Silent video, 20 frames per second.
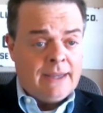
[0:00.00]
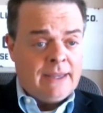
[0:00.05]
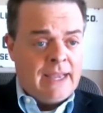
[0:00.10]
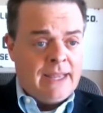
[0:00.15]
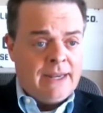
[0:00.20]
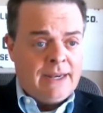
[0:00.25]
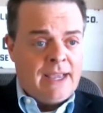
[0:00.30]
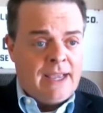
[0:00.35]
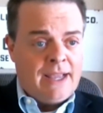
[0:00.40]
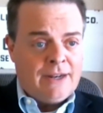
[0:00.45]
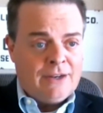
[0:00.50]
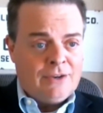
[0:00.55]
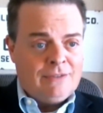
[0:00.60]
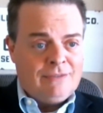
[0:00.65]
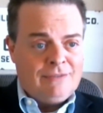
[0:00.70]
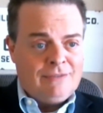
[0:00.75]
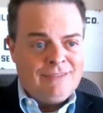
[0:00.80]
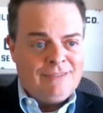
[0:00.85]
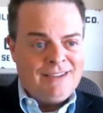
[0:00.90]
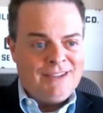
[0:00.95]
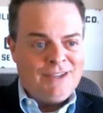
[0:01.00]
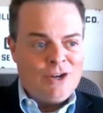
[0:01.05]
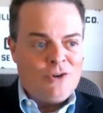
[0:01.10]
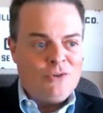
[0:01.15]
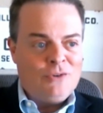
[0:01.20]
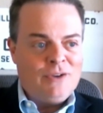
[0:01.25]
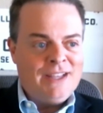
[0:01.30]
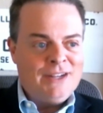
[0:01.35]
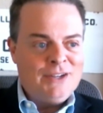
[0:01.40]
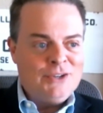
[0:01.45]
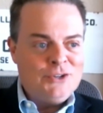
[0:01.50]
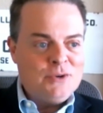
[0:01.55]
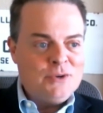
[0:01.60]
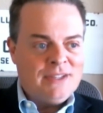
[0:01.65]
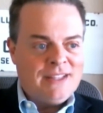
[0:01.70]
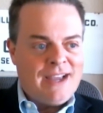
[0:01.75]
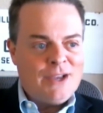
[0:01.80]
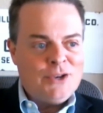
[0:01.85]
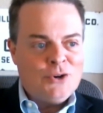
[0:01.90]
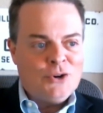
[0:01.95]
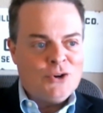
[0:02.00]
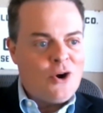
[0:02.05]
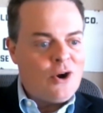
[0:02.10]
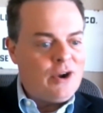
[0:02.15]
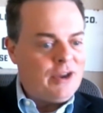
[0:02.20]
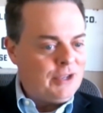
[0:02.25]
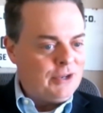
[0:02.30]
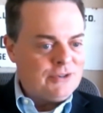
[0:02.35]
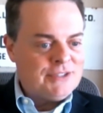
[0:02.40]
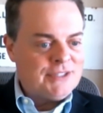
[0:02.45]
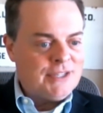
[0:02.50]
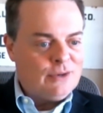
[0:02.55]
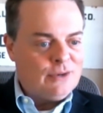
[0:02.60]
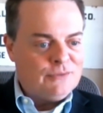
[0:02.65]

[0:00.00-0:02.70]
and and you know, in doing that, you're guarding yourself